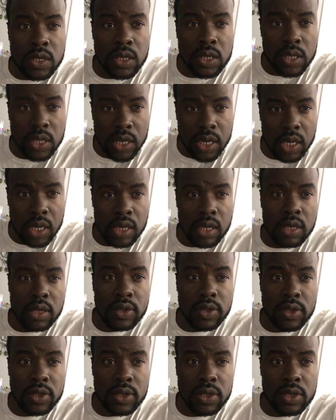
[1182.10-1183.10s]
Yeah.
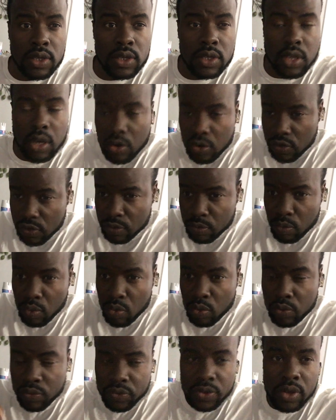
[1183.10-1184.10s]
It'll go
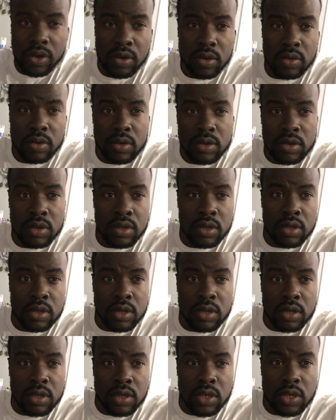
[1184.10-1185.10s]
smooth for you.
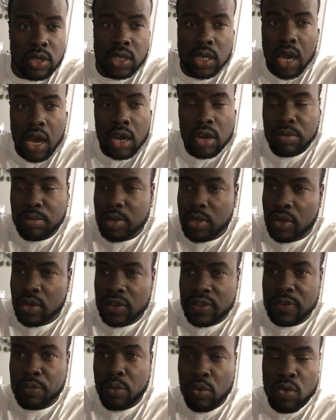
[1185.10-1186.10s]
It's not going to be the
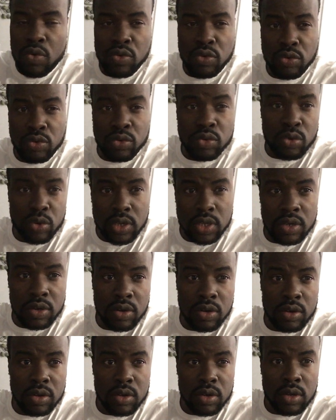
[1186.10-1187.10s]
smooth road, you
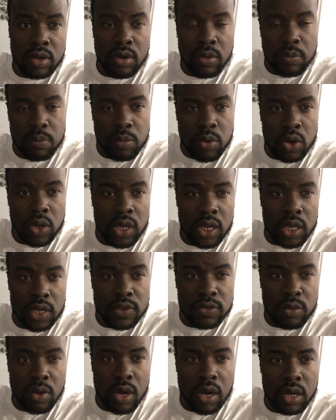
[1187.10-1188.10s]
know. But
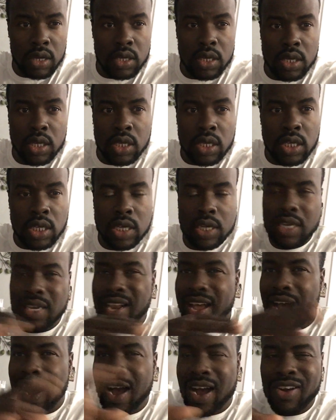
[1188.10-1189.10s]
guess what? You're
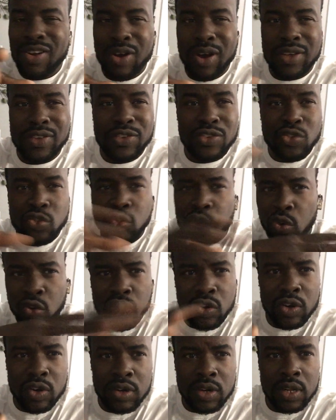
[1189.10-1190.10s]
not going to
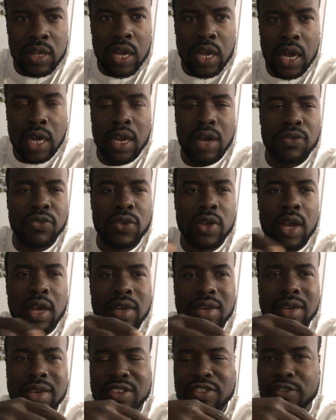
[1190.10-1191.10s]
struggle and if you
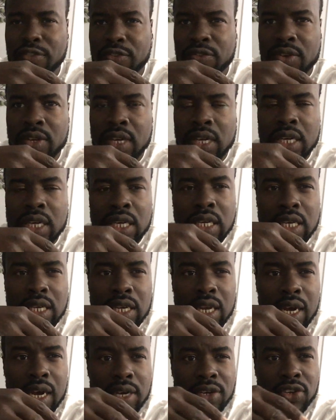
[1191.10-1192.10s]
live
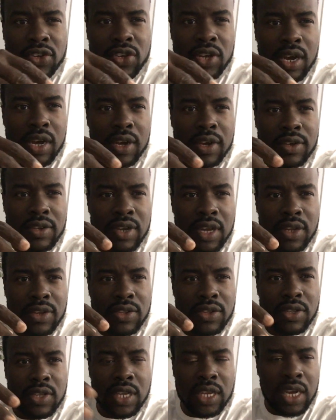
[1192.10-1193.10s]
in a
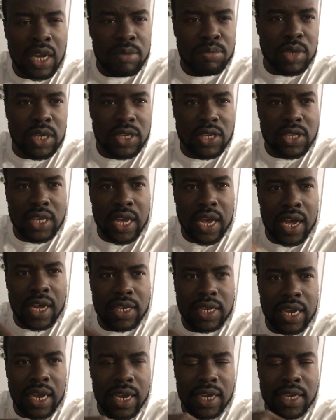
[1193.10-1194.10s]
tenement
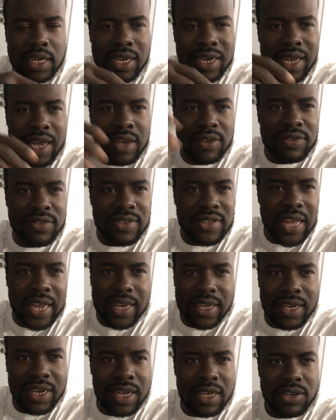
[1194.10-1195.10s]
yard kind of
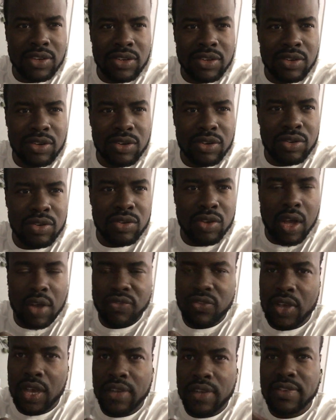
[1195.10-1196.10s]
lifestyle and
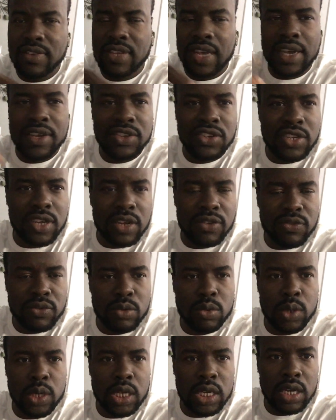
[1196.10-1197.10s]
of your side shot for
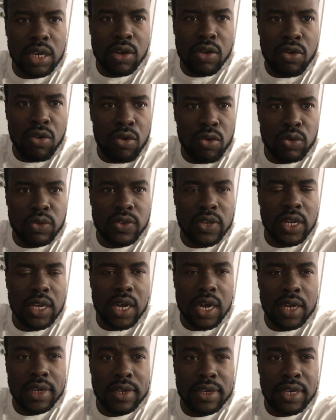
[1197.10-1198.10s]
going in your house and
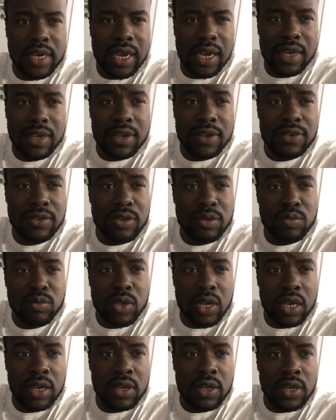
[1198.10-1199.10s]
all and kind of something
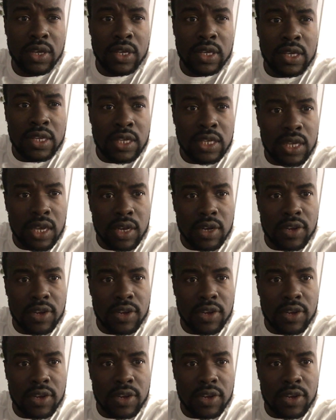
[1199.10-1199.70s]
there. You